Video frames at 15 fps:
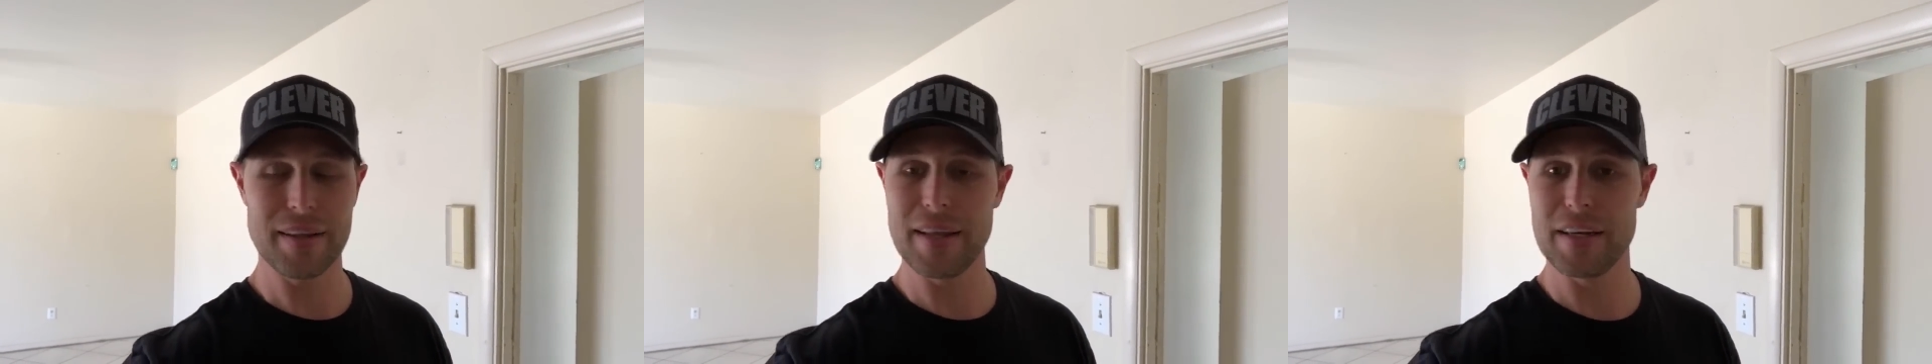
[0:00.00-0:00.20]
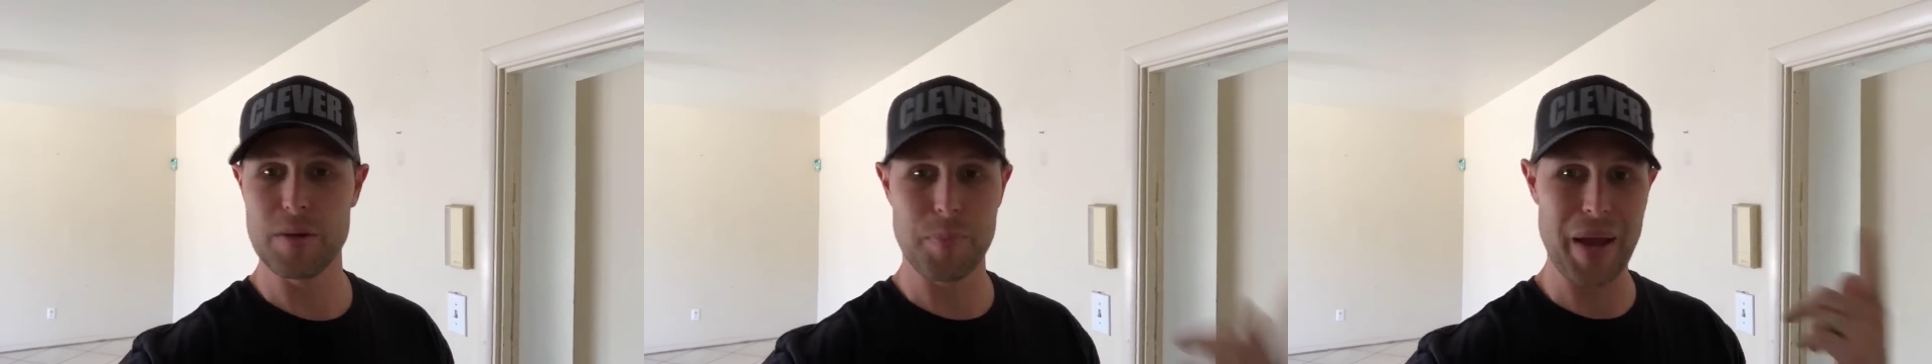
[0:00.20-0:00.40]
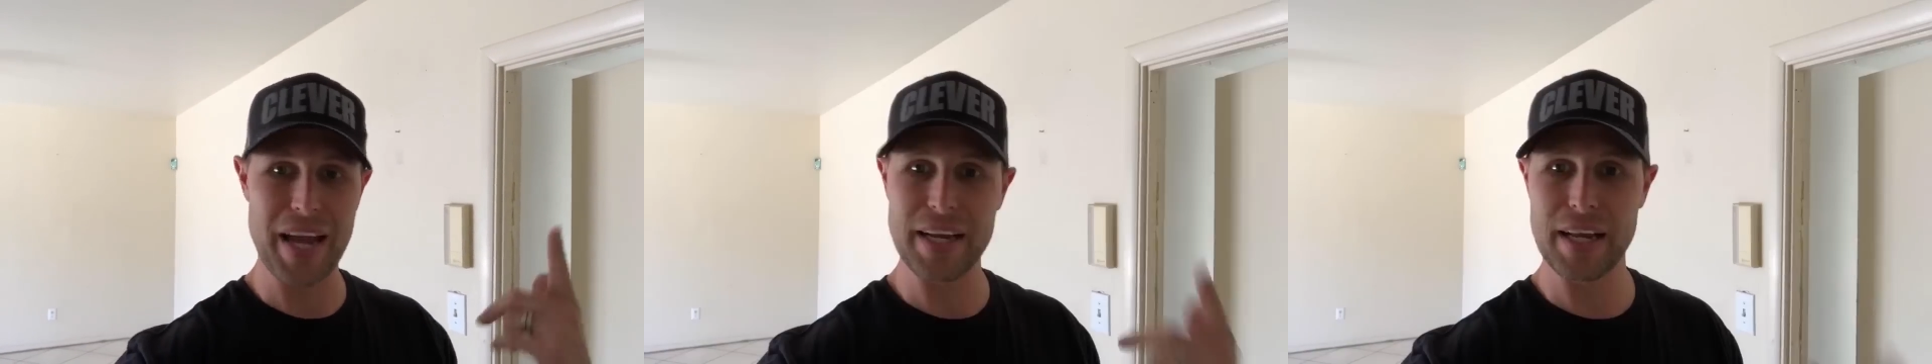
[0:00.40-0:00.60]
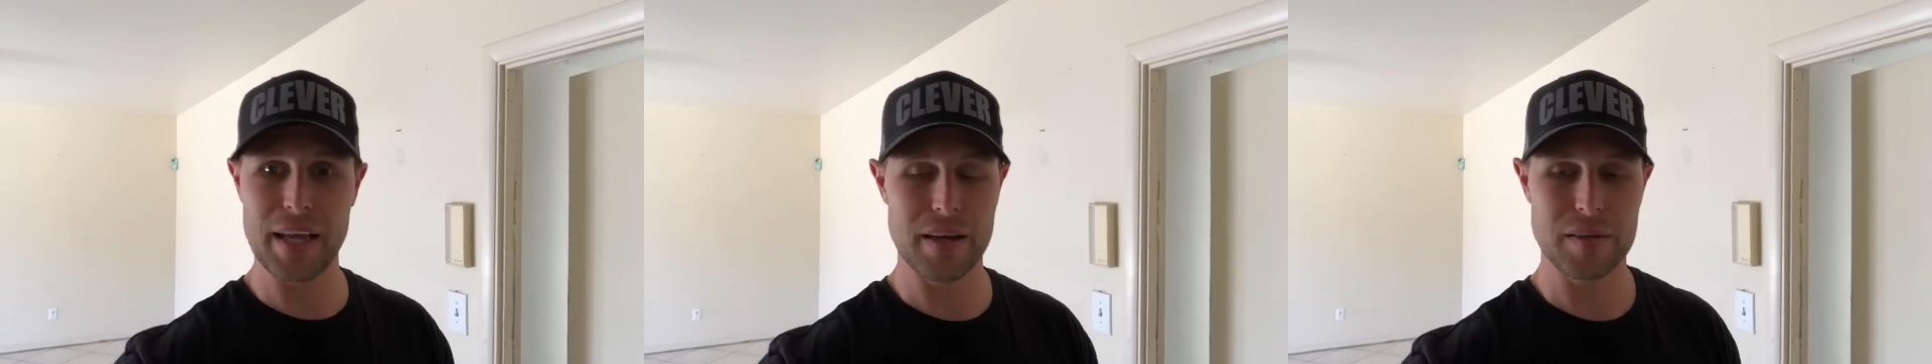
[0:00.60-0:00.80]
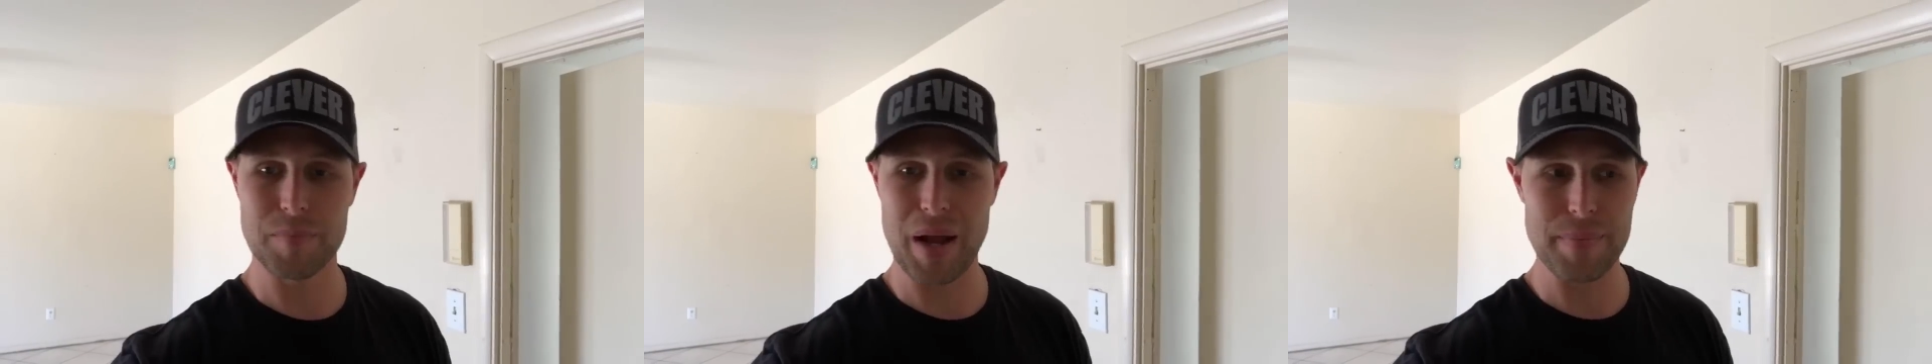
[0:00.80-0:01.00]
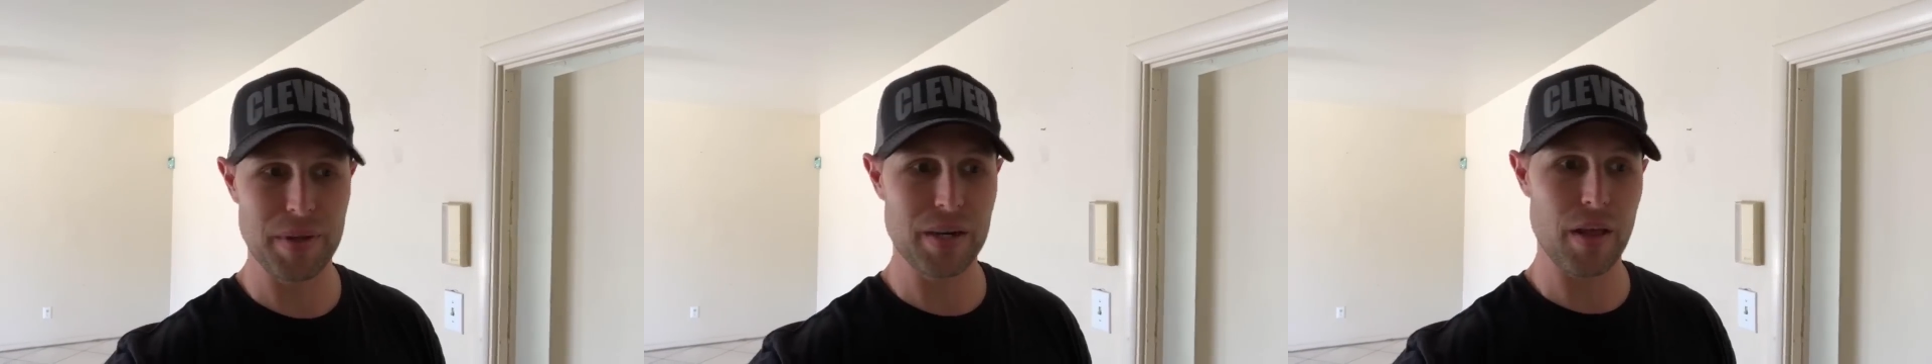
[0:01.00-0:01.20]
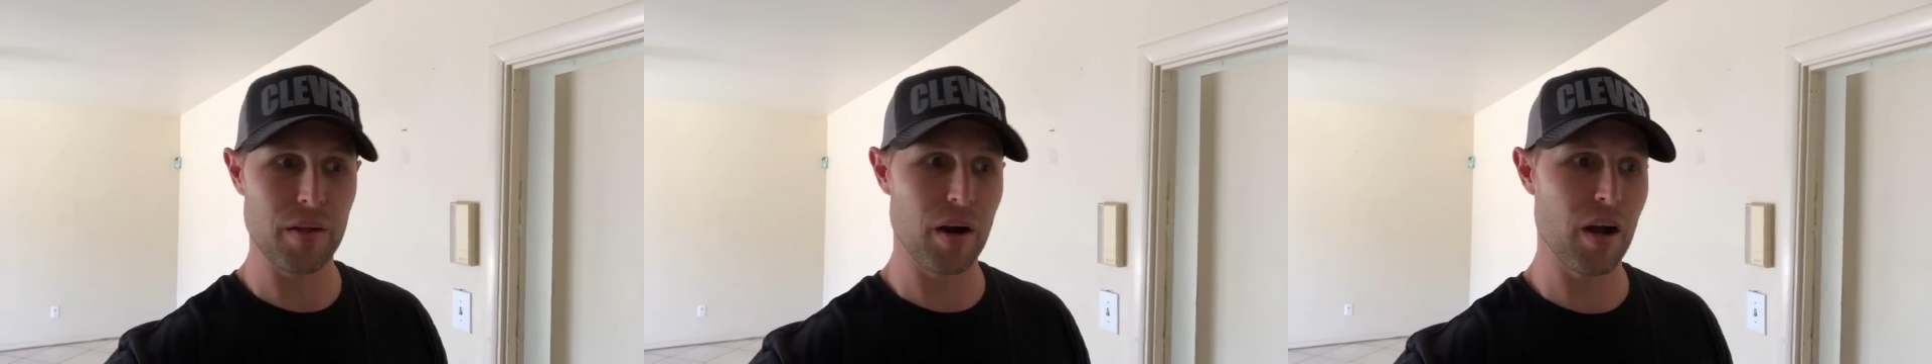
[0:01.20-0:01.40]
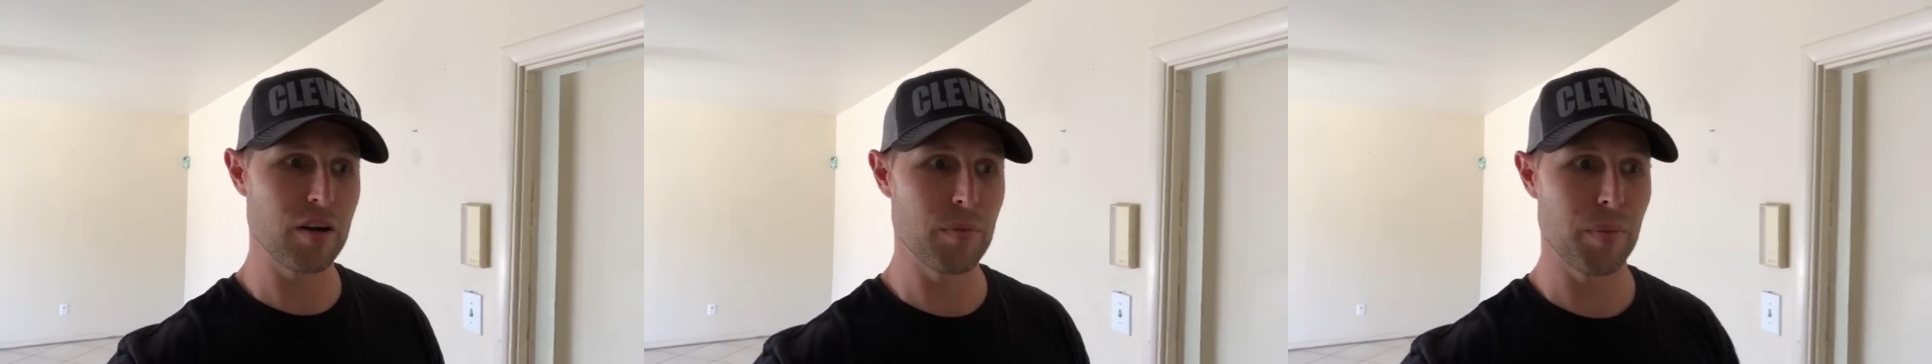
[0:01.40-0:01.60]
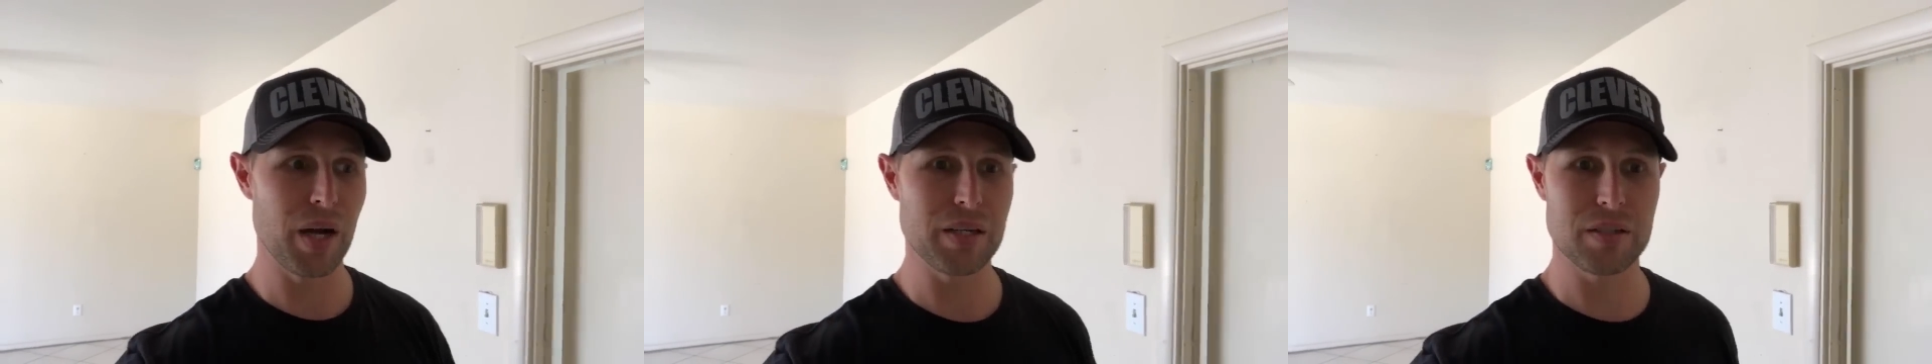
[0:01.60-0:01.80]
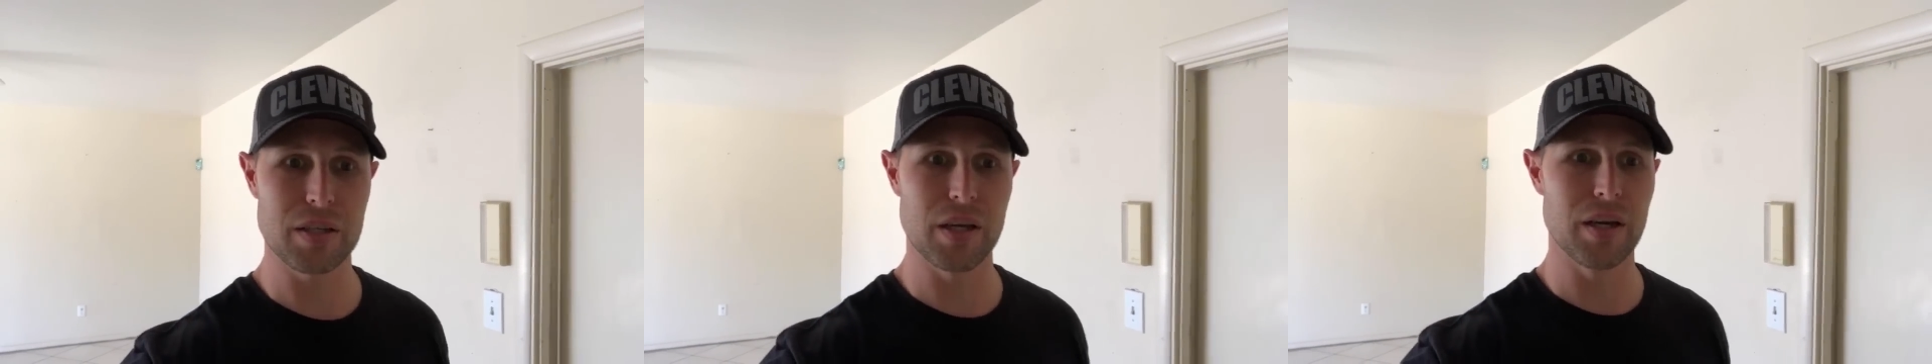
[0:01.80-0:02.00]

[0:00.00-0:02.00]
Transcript: And then you paint it, might be another $100